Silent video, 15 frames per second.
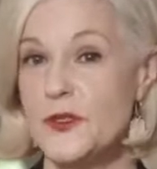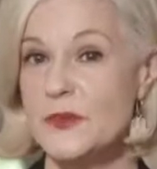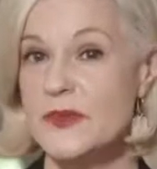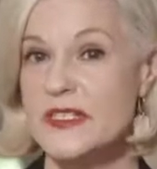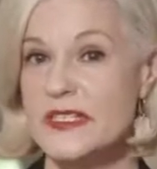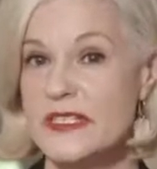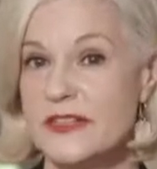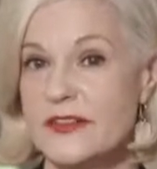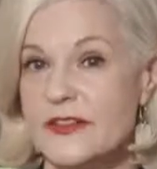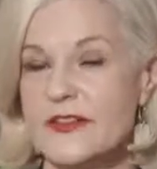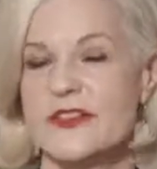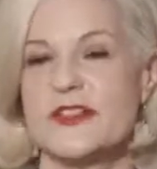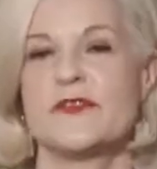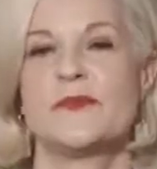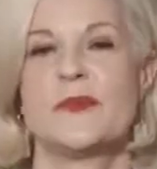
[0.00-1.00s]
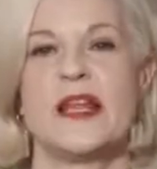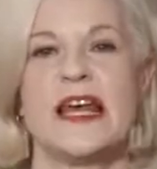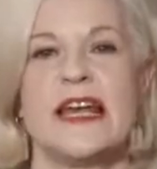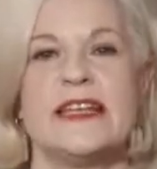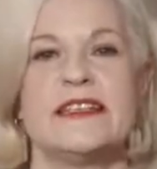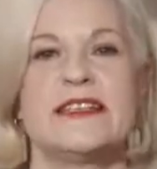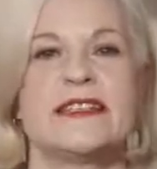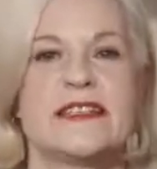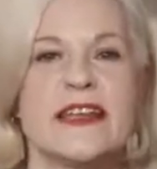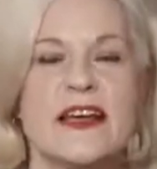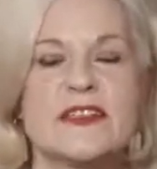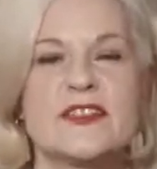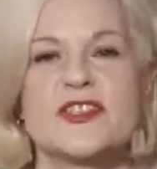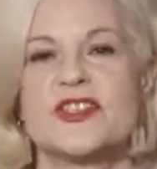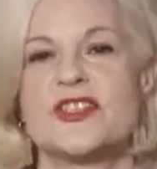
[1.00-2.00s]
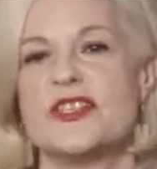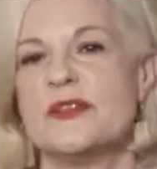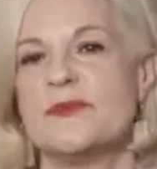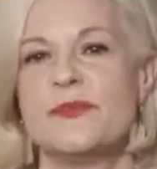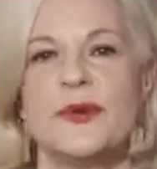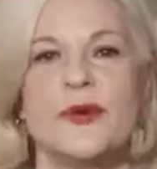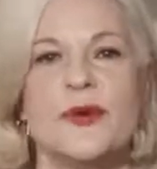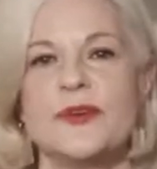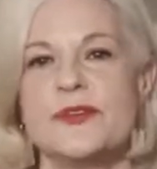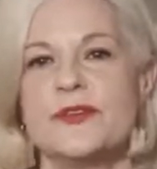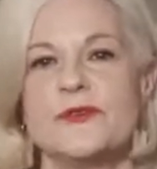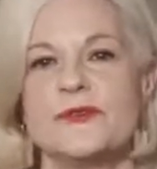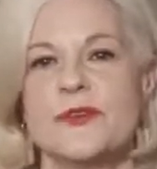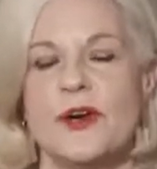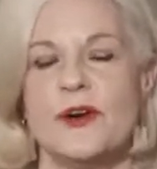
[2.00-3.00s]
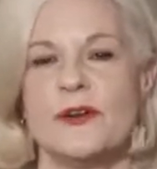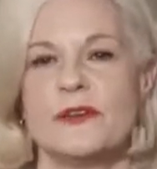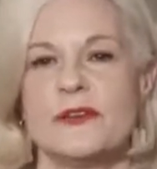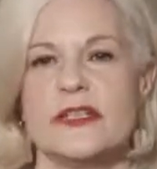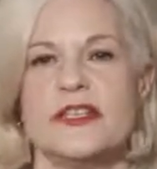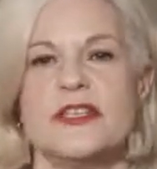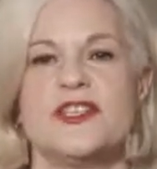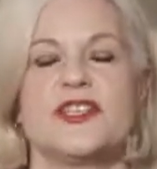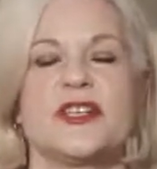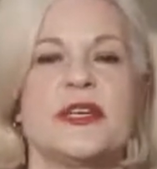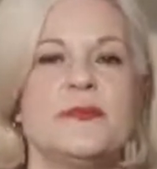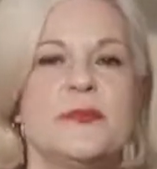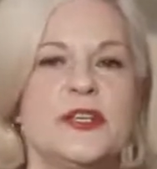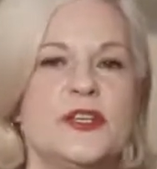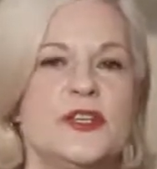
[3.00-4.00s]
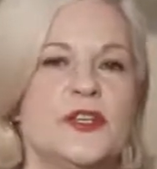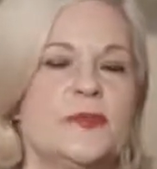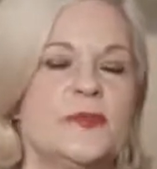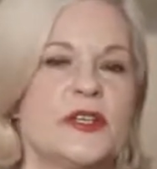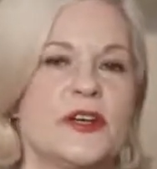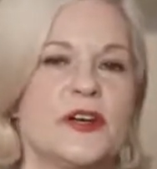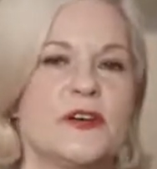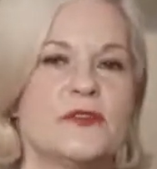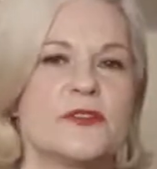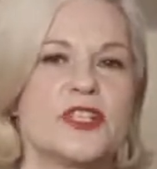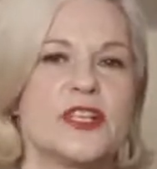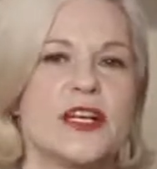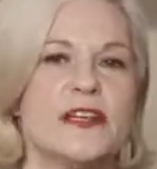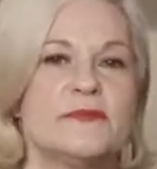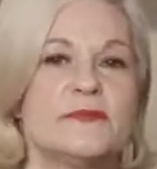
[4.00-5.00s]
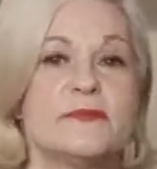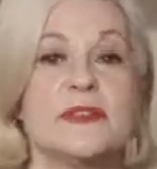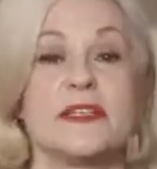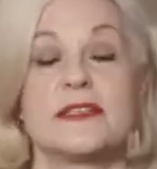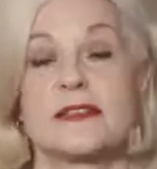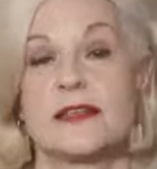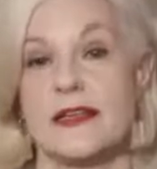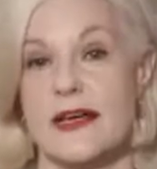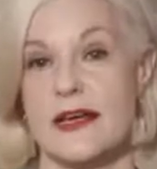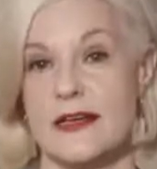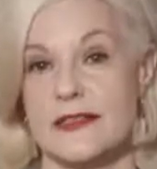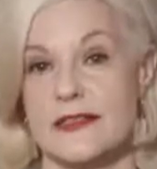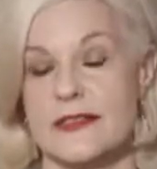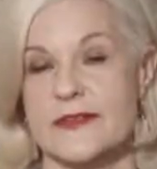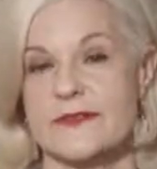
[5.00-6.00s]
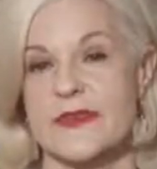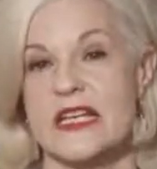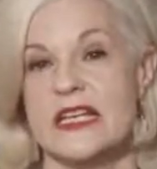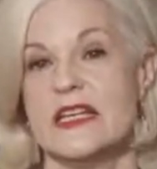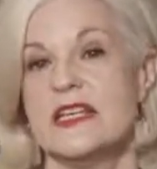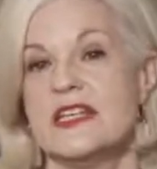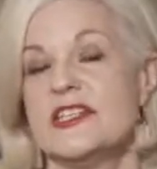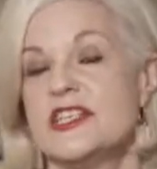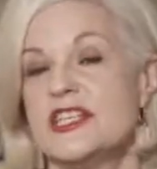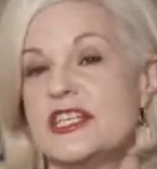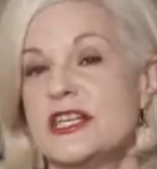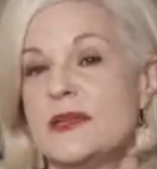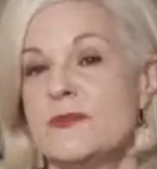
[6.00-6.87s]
materials have played such an important role in shaping human culture as glass. Chini